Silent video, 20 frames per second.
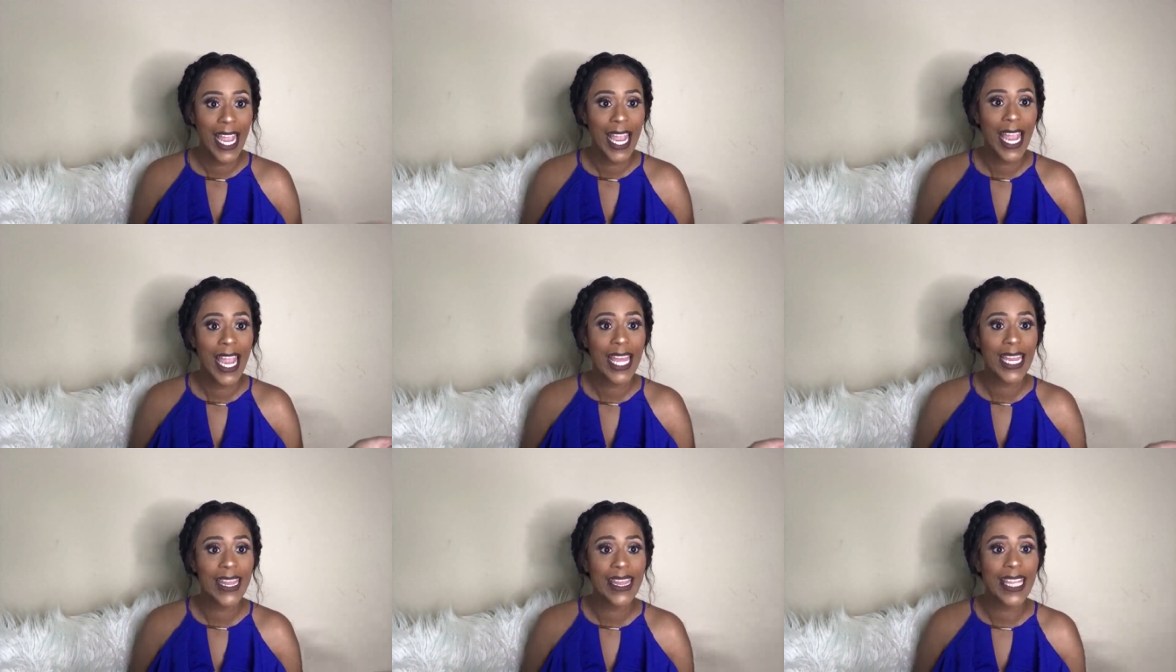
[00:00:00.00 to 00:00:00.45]

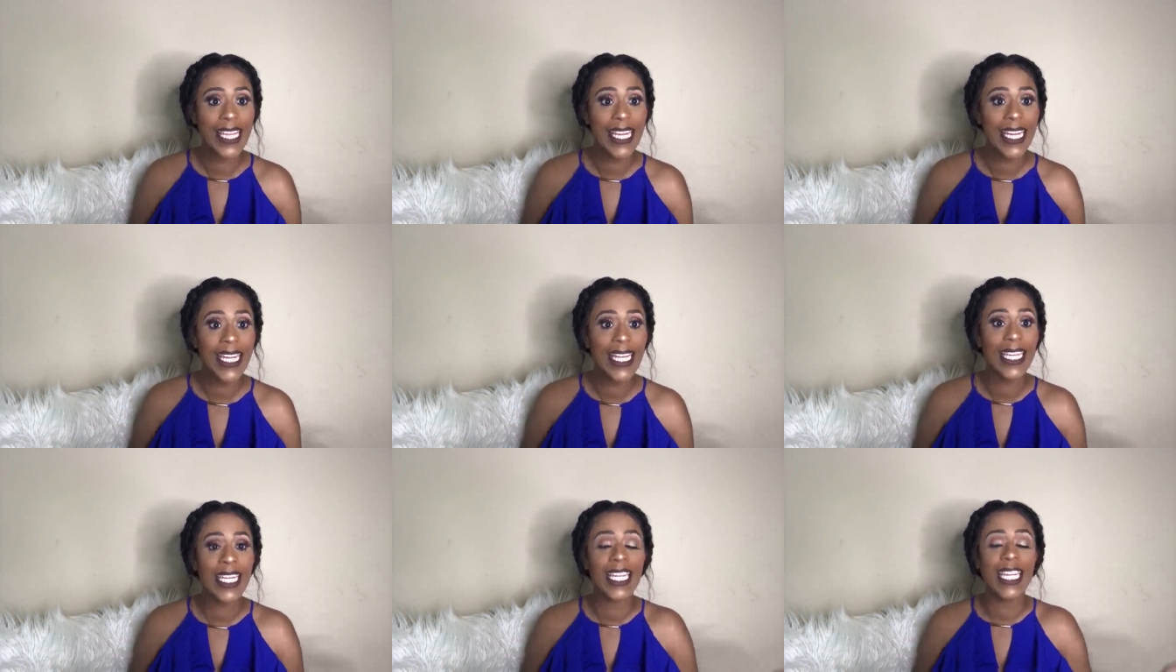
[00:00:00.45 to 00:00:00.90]
and
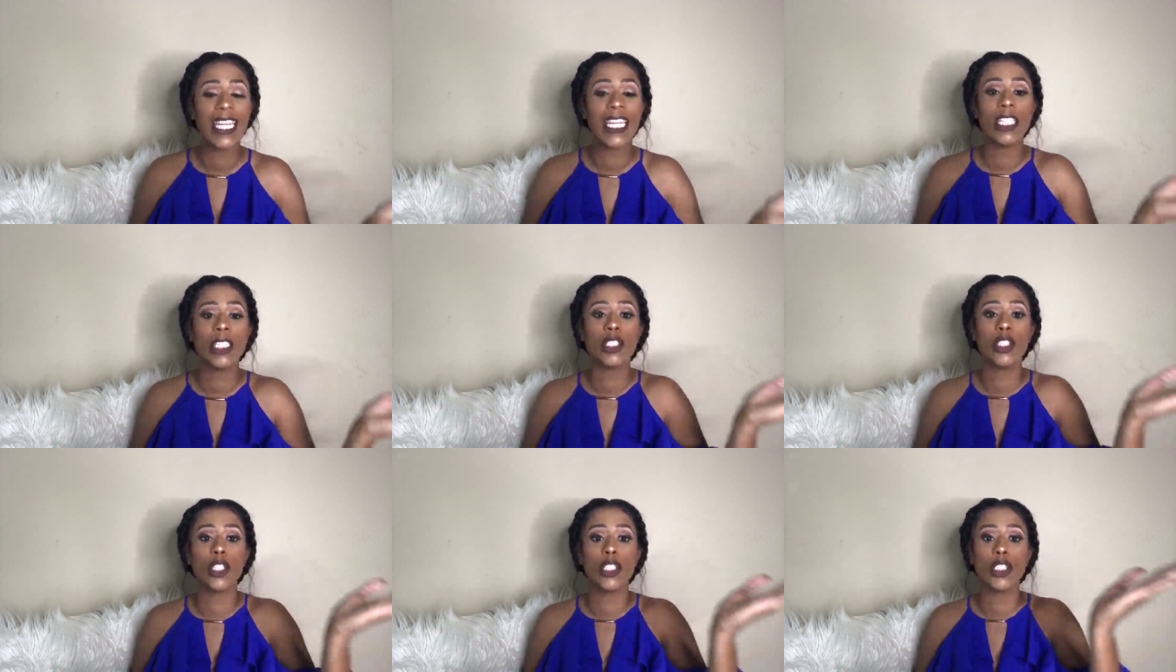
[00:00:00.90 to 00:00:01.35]
then it
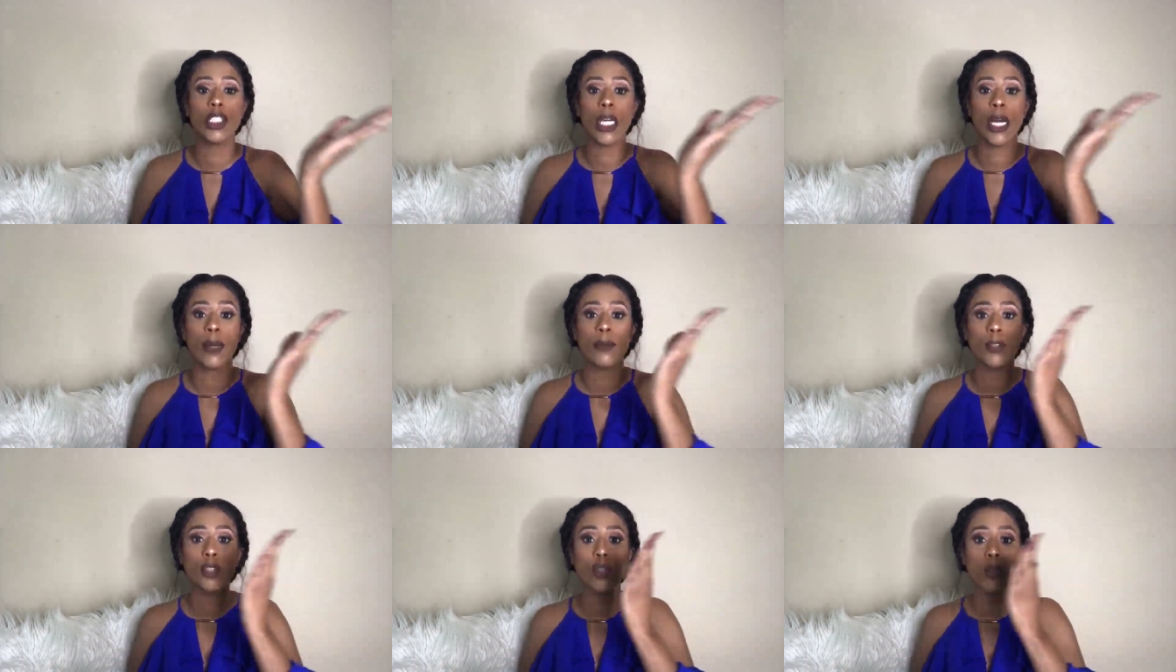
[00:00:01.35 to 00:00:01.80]
is your
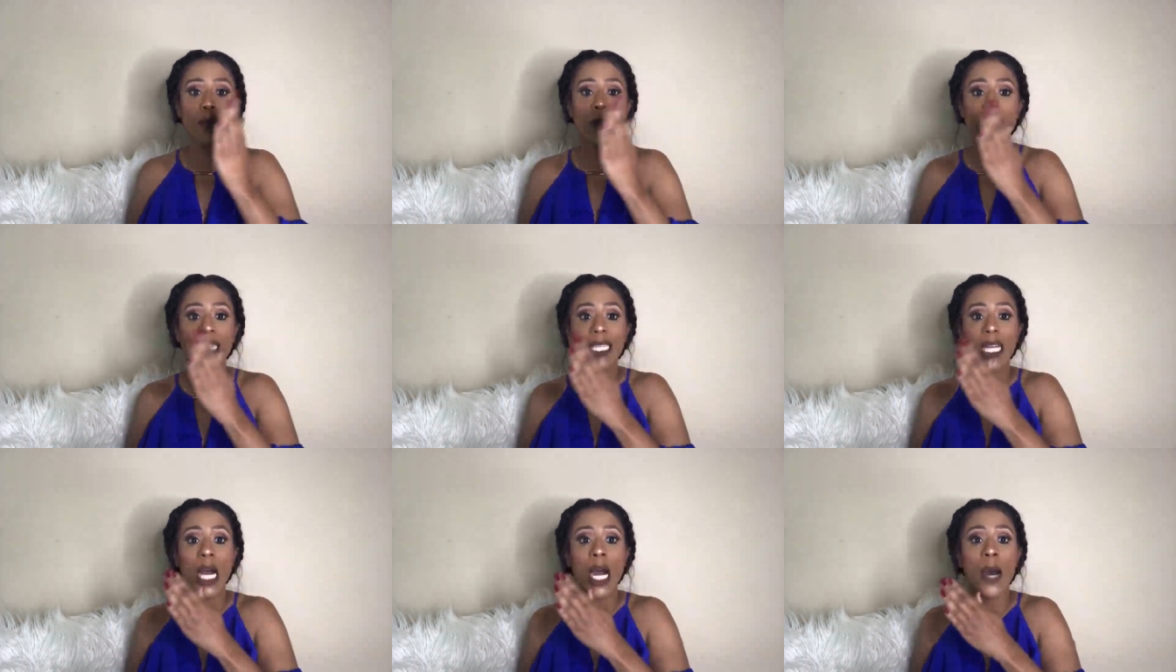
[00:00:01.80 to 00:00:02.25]
job to
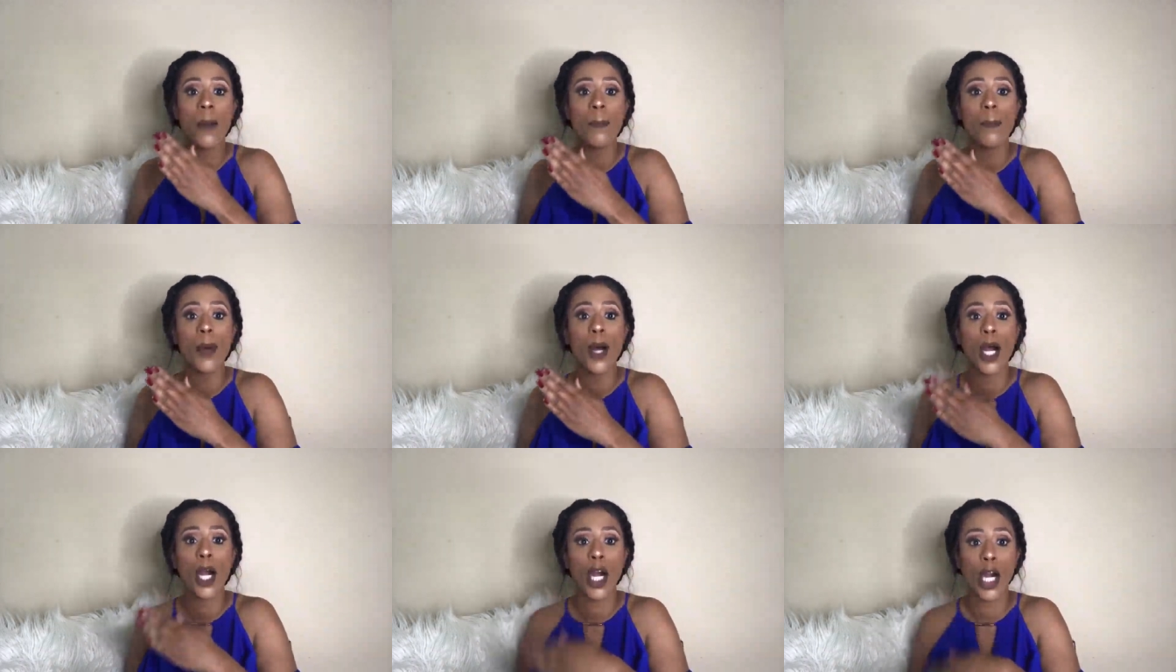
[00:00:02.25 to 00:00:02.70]

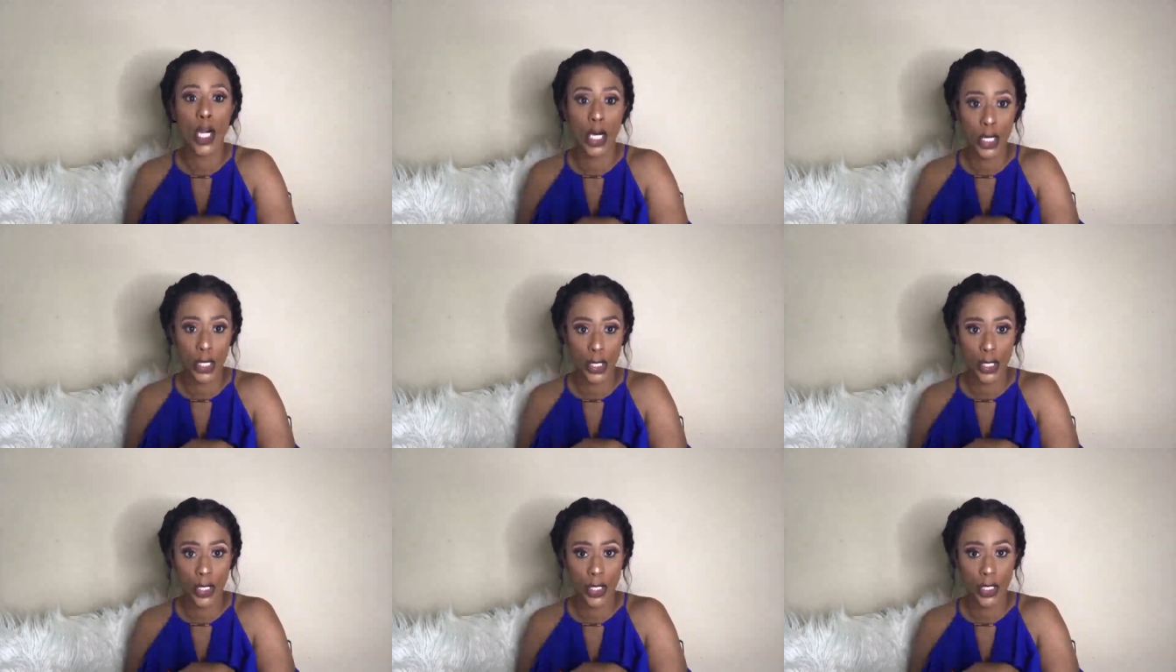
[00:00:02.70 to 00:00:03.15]
become
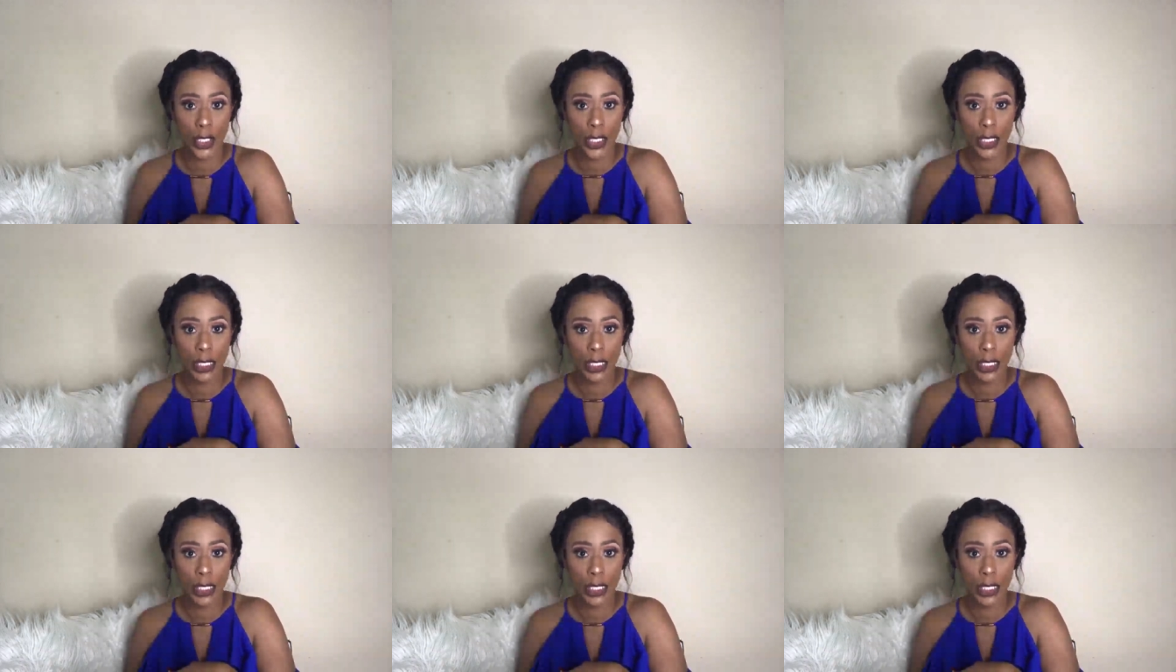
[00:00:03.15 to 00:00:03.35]
her.